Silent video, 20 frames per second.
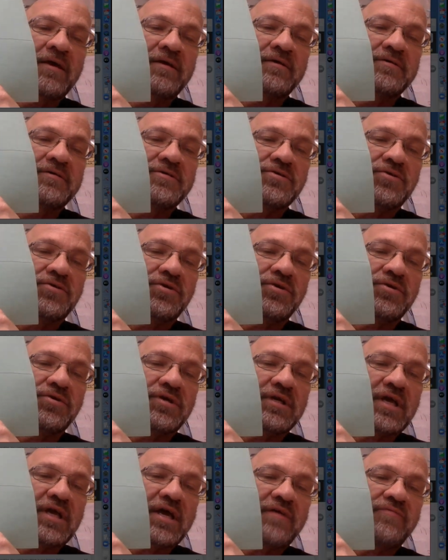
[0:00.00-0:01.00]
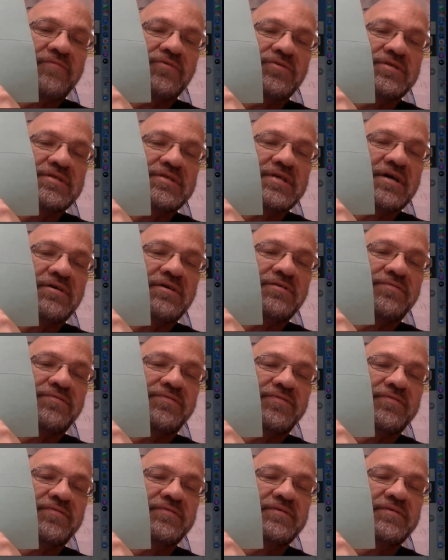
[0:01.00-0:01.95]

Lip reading: So you can have yourself